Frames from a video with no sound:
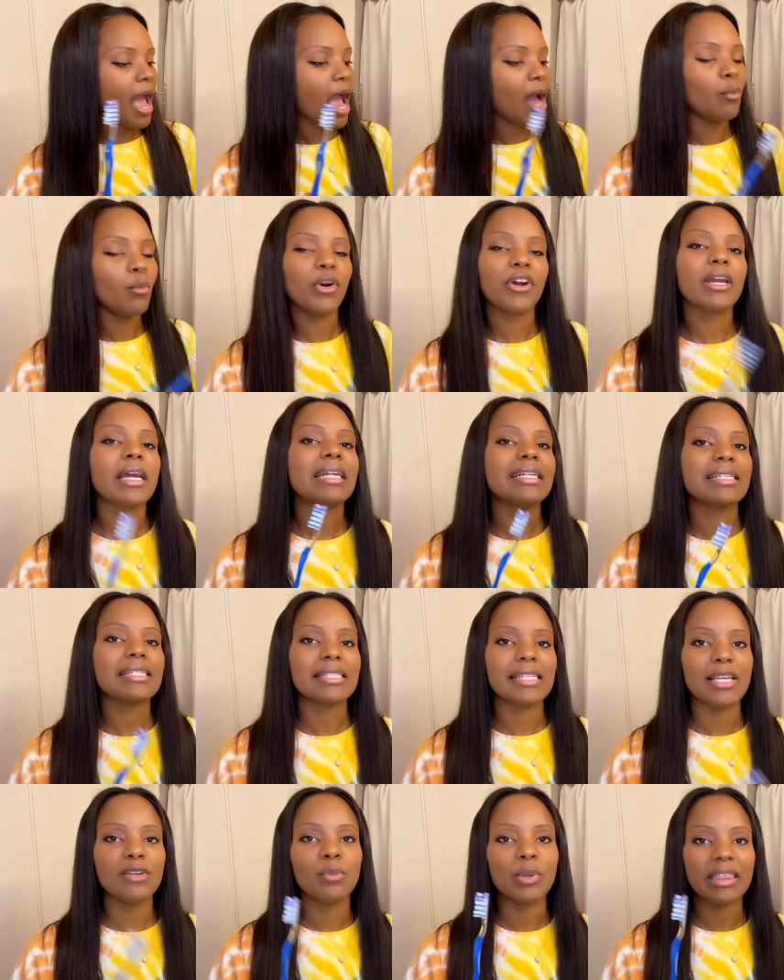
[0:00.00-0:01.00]
and we're gonna
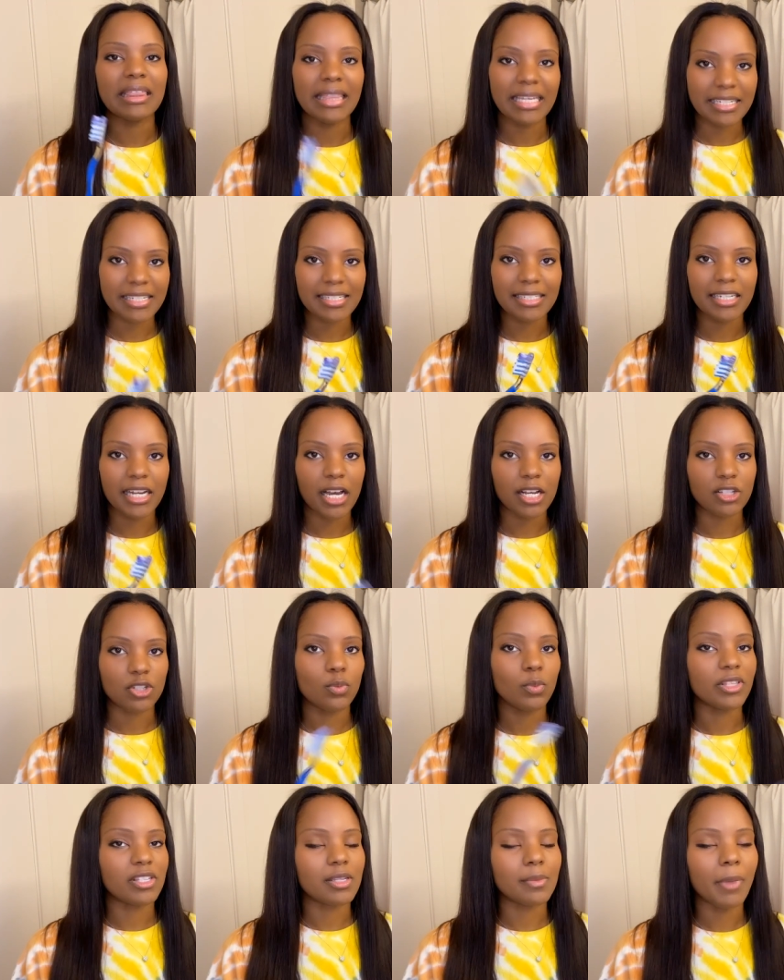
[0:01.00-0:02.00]
see what this does
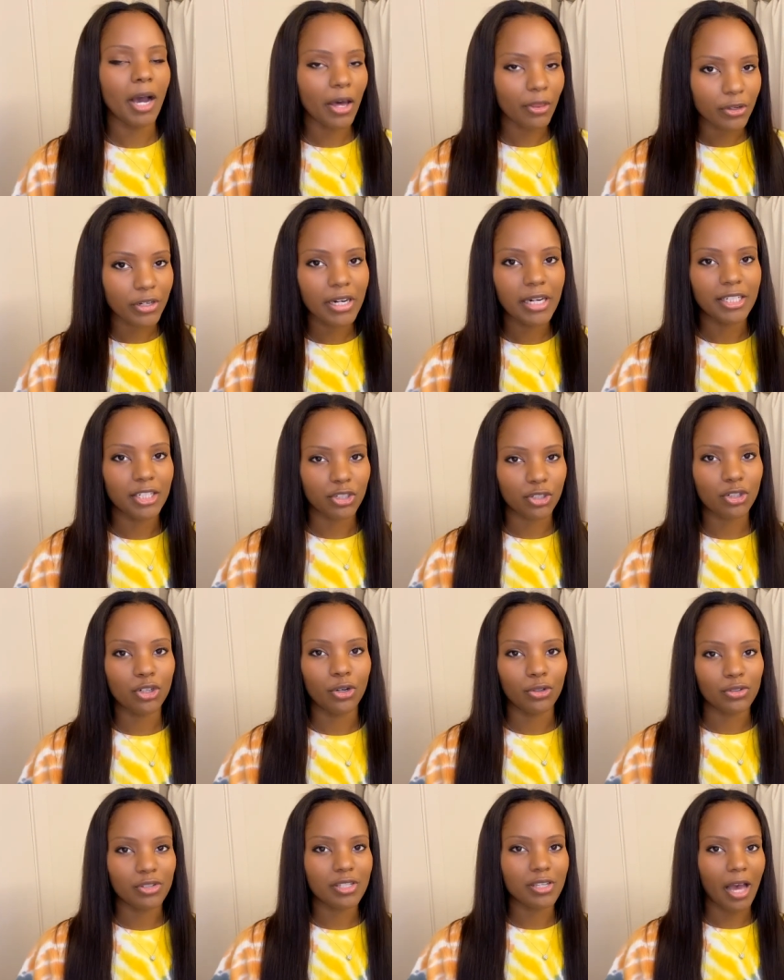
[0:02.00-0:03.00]
with some other
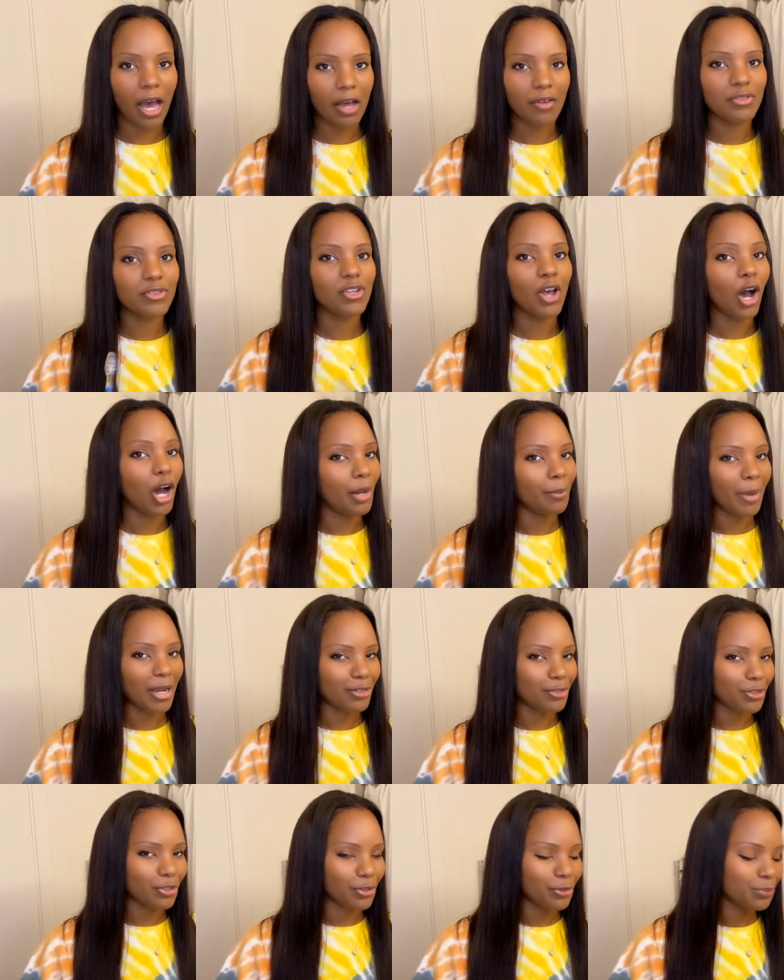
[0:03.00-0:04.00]
additional scuffs on my
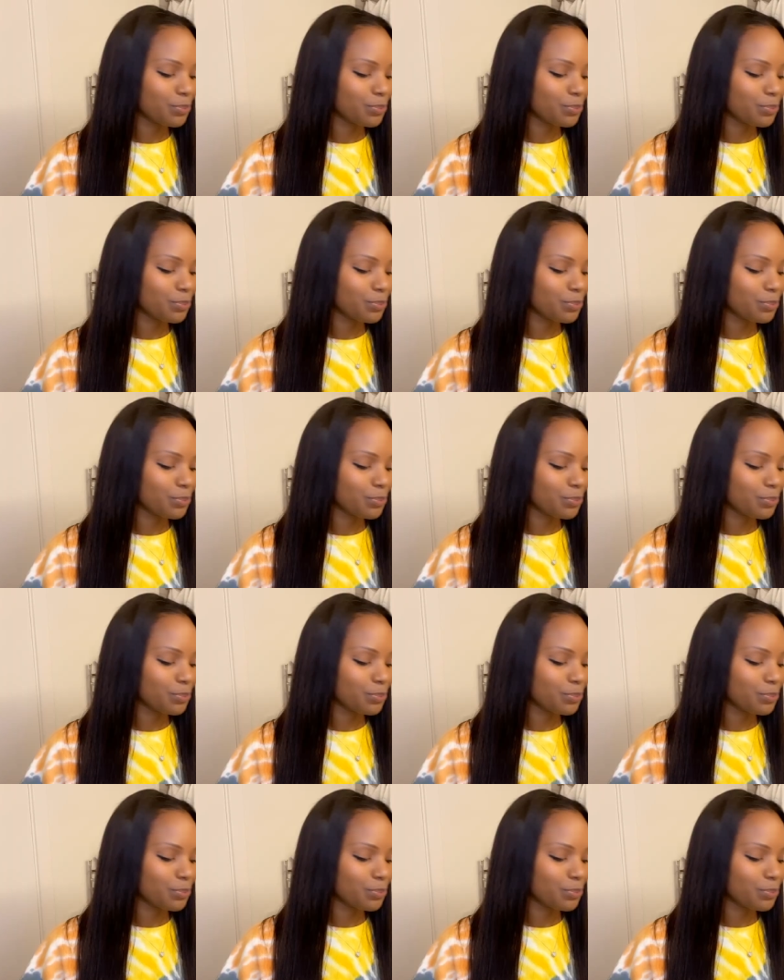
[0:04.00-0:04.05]
shoe.